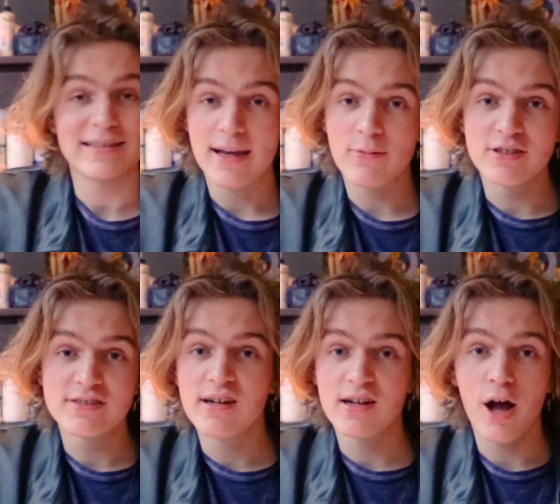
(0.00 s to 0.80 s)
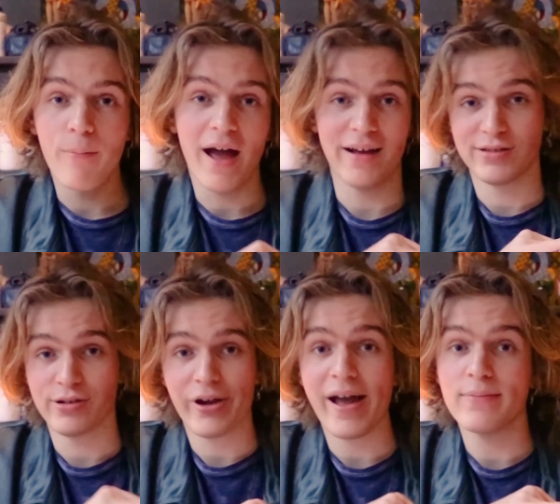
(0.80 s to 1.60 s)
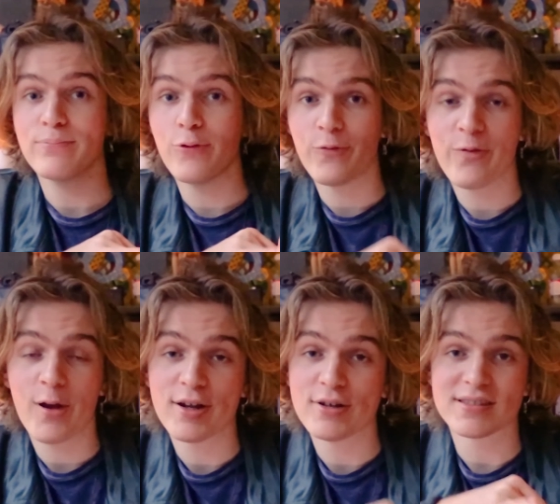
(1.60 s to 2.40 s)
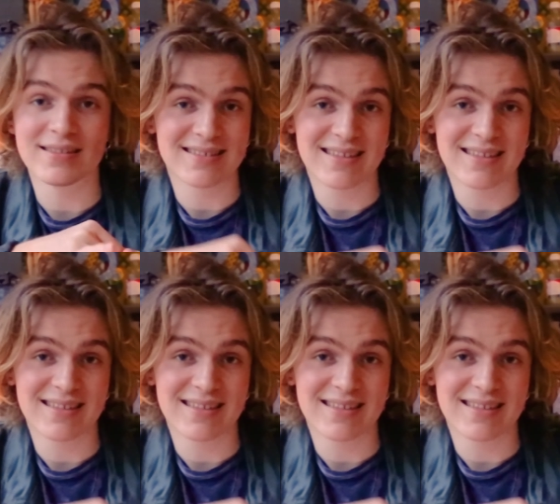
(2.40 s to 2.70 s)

examiners can come and look at portfolios and